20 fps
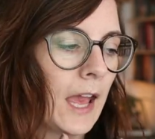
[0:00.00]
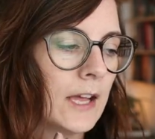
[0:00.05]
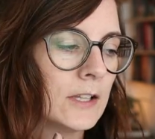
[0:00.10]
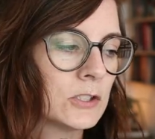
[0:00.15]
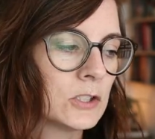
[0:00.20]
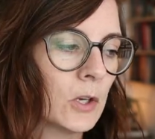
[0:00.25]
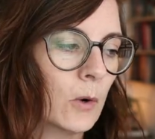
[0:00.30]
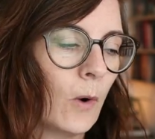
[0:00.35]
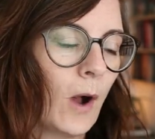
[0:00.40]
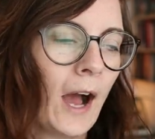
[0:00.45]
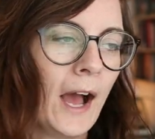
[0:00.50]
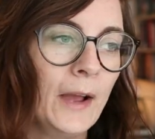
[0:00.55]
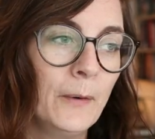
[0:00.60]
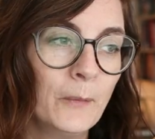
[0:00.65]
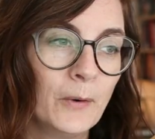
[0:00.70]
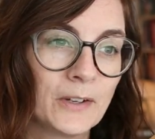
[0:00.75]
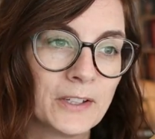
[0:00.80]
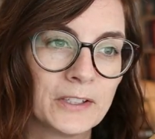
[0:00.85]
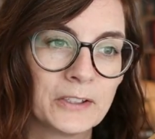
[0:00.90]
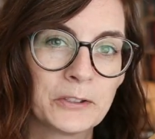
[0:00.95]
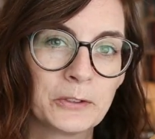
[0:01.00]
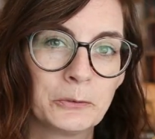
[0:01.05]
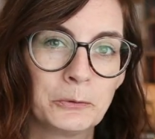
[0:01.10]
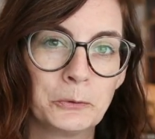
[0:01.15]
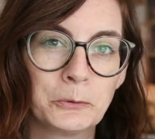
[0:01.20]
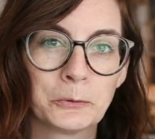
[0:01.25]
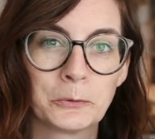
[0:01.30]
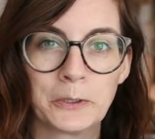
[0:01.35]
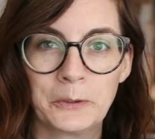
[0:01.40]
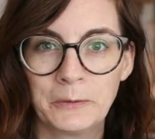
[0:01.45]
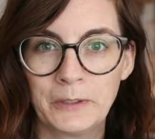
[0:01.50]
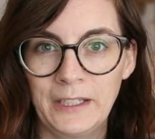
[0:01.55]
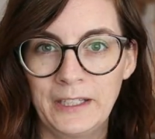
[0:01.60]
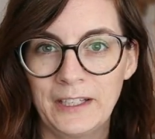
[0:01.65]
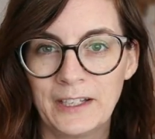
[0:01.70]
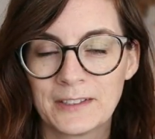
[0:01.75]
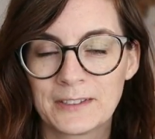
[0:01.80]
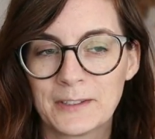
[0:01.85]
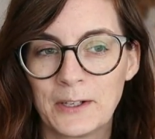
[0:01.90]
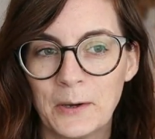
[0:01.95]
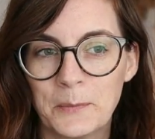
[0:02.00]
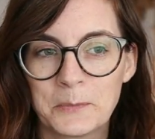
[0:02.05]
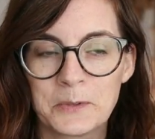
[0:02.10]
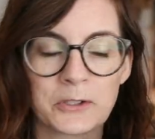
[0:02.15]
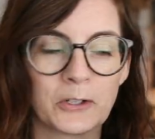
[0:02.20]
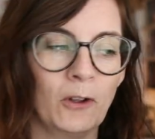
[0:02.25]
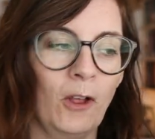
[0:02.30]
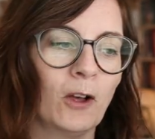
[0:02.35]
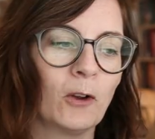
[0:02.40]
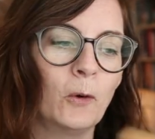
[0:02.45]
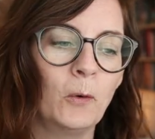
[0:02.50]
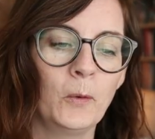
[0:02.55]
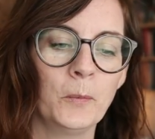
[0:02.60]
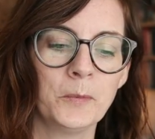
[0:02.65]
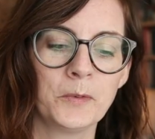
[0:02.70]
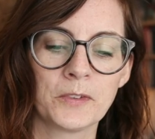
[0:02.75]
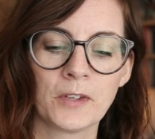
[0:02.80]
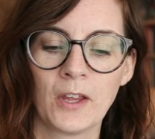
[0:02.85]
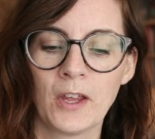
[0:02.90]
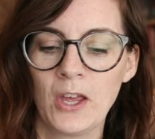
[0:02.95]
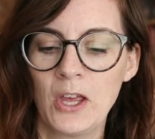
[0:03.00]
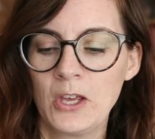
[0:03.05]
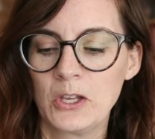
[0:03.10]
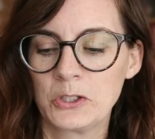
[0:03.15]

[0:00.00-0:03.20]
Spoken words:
And so I wanted to reread some Sherlock Holmes.